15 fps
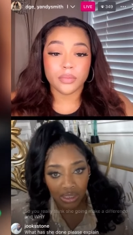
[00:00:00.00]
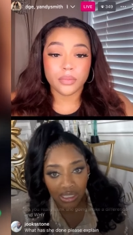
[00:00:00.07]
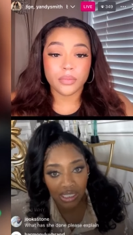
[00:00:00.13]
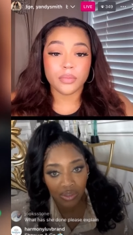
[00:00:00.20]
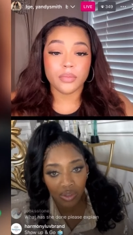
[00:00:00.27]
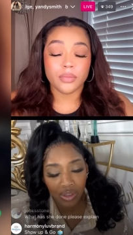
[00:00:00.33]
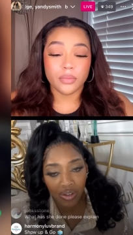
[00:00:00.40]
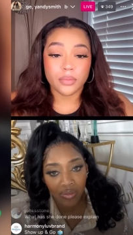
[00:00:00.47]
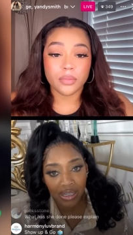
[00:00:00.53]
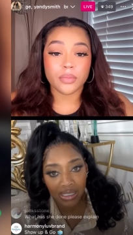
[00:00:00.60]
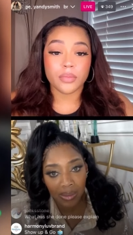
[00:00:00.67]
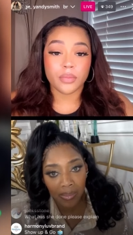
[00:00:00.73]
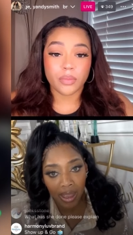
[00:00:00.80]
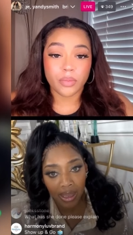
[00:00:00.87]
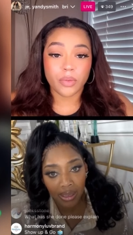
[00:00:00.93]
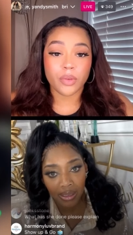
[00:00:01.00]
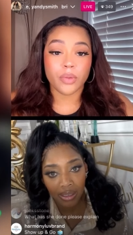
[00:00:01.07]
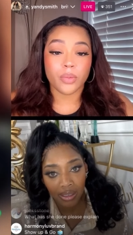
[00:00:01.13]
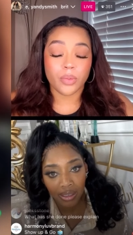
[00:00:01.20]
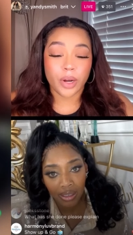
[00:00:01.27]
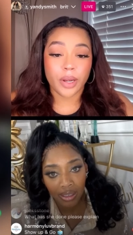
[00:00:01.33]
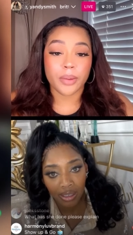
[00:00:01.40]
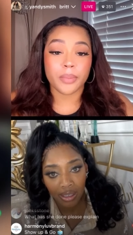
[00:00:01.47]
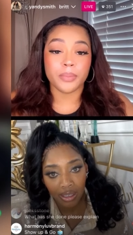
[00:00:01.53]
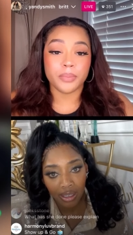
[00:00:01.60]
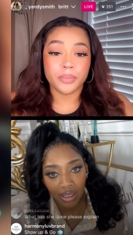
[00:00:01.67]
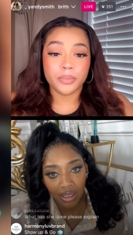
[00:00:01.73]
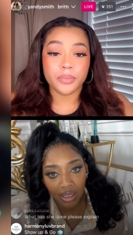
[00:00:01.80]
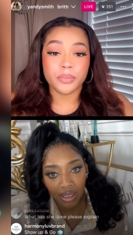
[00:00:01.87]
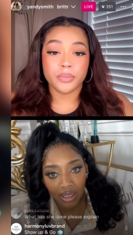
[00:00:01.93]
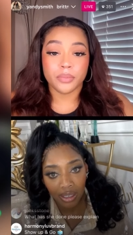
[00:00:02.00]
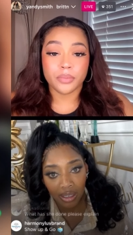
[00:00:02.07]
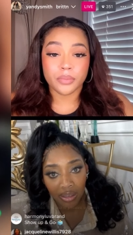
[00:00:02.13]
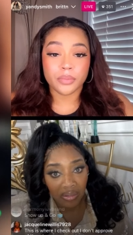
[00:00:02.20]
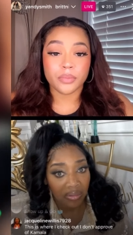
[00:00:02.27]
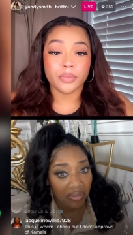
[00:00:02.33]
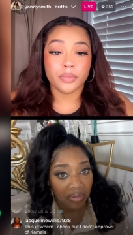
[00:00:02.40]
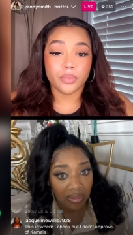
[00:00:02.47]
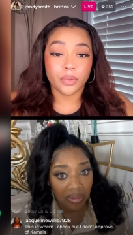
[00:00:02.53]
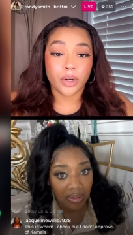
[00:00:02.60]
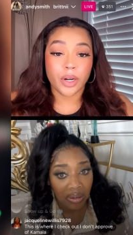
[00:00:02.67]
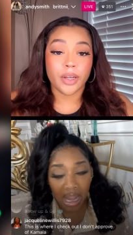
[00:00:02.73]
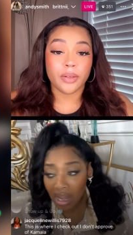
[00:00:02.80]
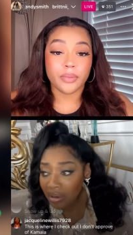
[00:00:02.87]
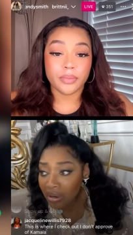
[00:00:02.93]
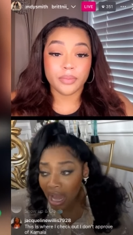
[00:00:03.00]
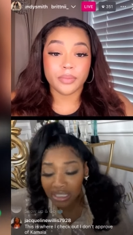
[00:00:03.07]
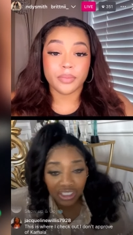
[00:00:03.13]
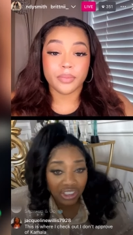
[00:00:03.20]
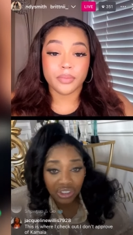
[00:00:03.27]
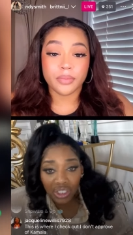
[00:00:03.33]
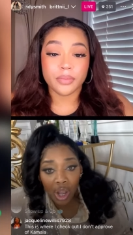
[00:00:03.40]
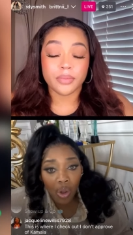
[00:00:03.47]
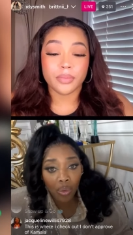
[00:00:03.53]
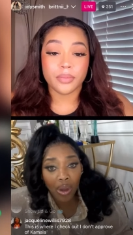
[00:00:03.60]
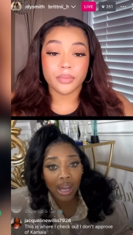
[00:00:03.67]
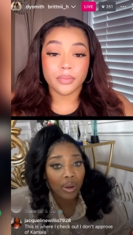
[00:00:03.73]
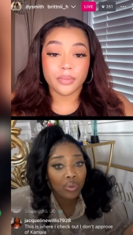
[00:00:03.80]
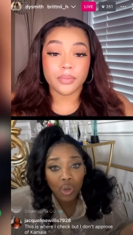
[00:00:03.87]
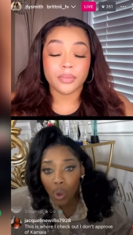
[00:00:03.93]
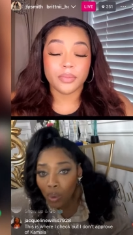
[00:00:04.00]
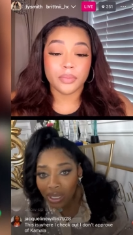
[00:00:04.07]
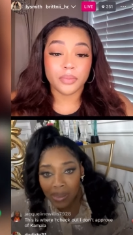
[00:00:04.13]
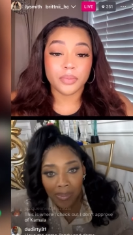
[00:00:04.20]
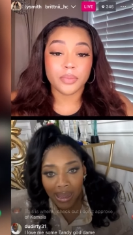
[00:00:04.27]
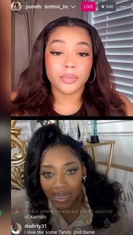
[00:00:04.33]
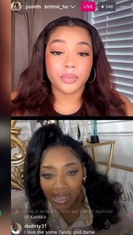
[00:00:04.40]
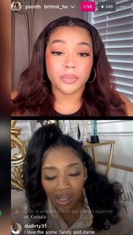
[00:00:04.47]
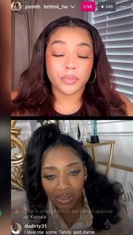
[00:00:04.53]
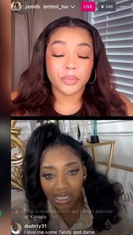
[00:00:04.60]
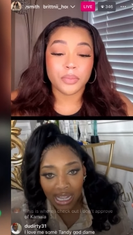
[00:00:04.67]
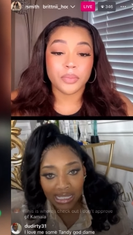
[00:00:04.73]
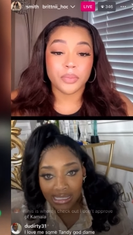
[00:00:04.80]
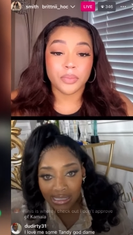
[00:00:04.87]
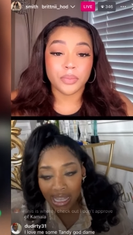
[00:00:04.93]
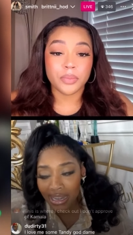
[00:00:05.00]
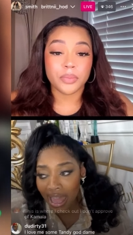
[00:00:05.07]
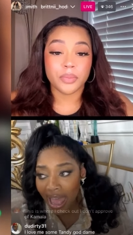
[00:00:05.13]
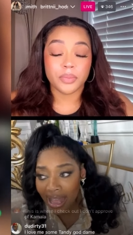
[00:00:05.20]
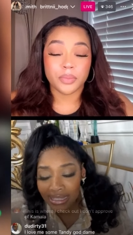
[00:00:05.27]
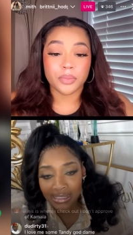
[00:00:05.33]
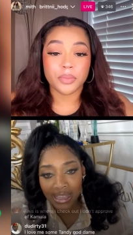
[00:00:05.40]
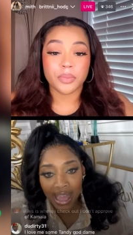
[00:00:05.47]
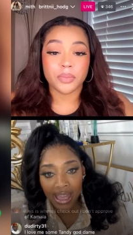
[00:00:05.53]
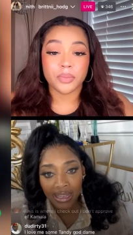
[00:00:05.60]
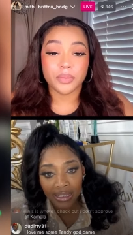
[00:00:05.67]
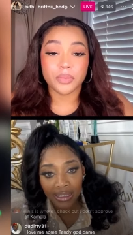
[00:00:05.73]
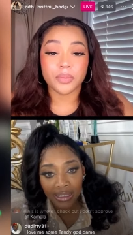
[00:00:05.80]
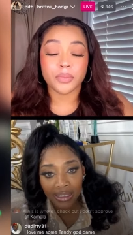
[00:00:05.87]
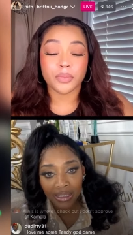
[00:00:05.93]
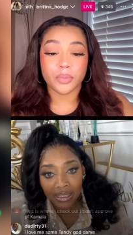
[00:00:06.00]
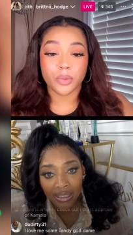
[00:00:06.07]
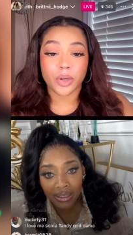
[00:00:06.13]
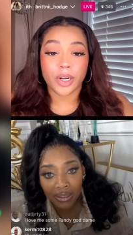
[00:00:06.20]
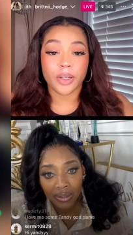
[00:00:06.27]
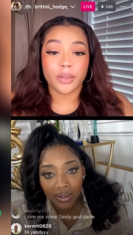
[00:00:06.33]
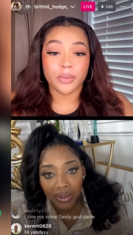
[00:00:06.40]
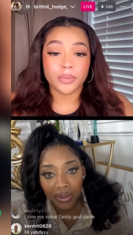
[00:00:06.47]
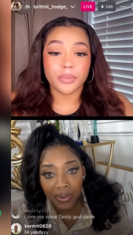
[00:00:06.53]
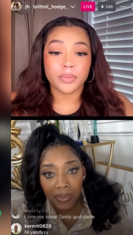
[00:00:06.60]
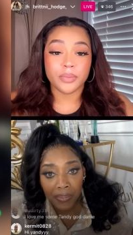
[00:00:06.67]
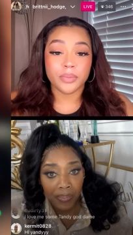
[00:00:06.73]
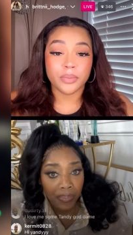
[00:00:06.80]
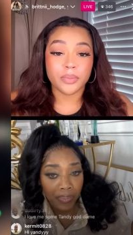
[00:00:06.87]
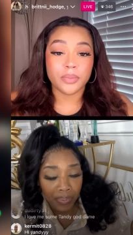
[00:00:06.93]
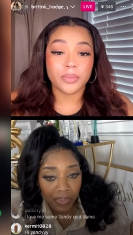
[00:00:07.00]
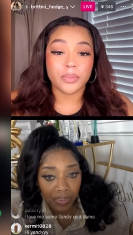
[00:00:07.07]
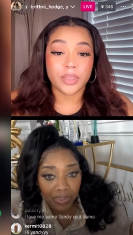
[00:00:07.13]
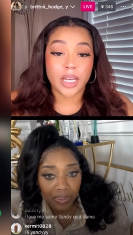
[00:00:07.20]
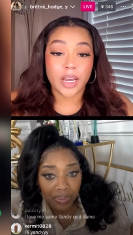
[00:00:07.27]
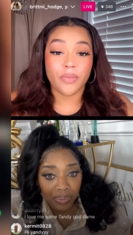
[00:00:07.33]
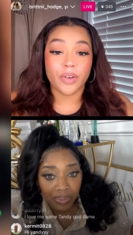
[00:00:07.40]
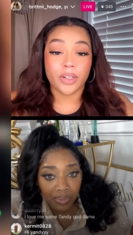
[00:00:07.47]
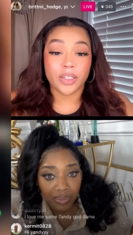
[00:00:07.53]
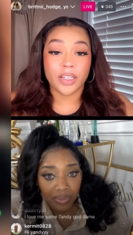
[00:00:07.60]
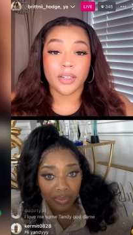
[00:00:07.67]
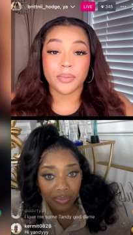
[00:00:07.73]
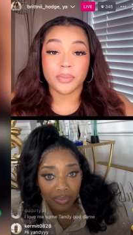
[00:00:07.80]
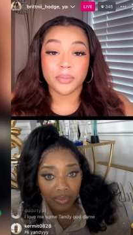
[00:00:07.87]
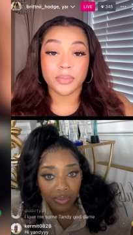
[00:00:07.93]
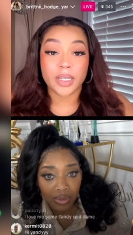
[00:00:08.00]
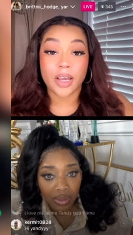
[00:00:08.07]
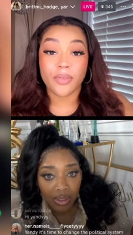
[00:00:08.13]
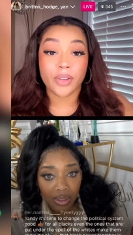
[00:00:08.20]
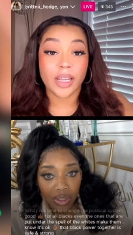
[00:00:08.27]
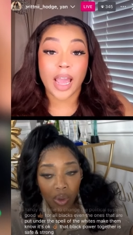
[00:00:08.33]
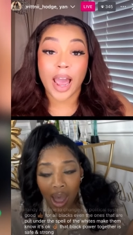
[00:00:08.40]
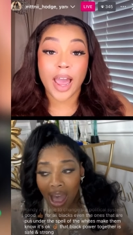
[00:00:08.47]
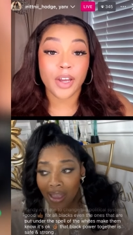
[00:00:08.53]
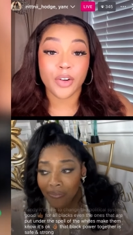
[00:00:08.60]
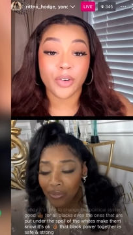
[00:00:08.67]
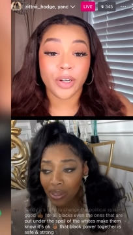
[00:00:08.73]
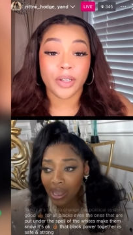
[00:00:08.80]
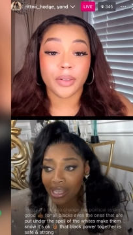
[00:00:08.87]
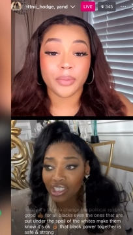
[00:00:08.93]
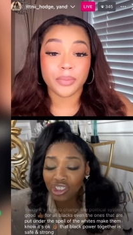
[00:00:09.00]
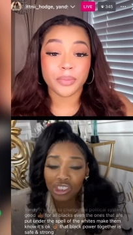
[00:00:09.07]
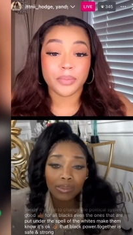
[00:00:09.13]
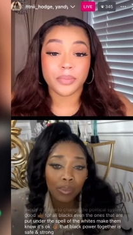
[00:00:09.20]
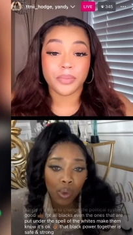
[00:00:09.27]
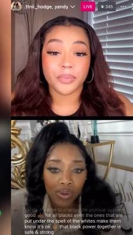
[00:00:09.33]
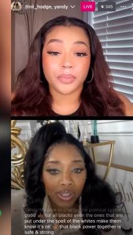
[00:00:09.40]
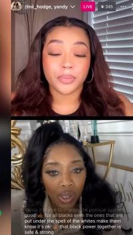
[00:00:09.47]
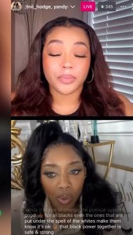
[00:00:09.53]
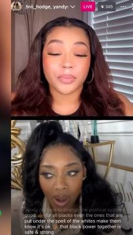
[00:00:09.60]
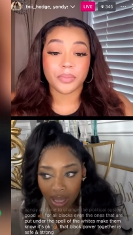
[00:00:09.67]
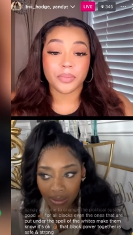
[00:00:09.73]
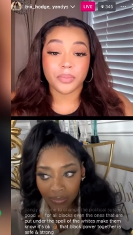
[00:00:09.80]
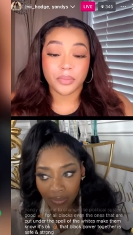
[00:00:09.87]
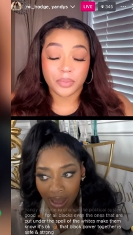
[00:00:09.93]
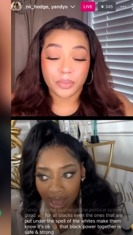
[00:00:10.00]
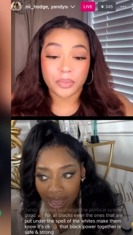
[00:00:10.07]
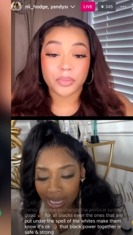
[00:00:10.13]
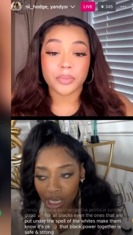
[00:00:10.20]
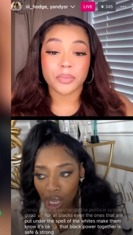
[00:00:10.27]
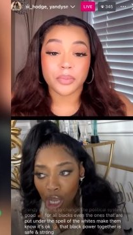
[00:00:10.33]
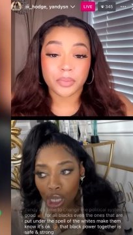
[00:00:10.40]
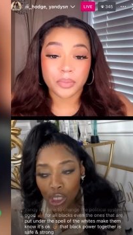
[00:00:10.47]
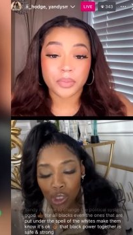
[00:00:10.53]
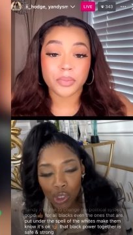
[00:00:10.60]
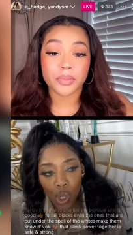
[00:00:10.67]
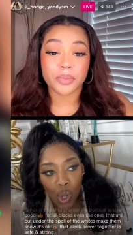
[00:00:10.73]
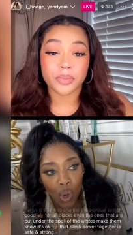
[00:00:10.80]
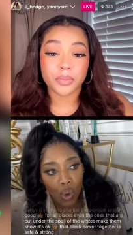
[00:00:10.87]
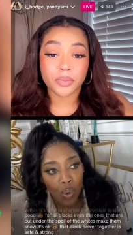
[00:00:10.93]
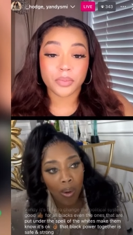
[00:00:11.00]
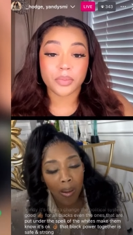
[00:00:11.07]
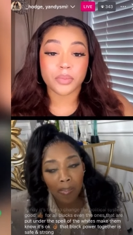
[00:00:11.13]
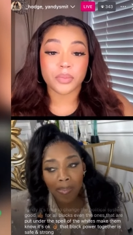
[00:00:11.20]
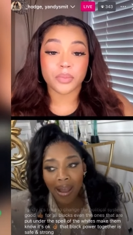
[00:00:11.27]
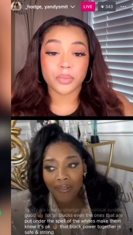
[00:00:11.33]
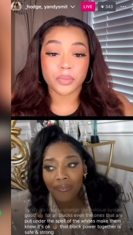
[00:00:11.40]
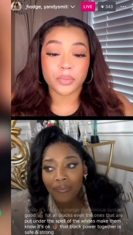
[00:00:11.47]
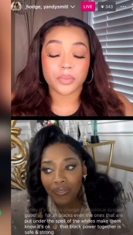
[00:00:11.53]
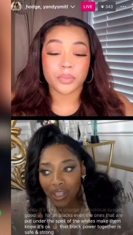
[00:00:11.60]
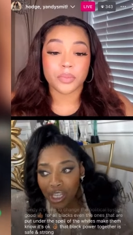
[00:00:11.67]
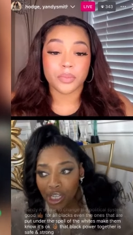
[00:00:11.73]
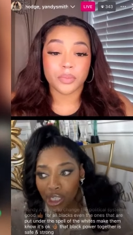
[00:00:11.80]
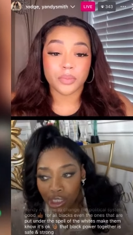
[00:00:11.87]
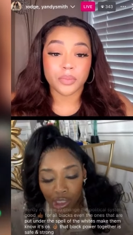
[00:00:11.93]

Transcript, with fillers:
Speaker 1: things on their resume. Right. right. I don't. I just don't. I don't know anybody else that has that has that.
Speaker 2: Right. Definitely.
Speaker 1: So Definitely. I feel like she's more than qualified. So my fear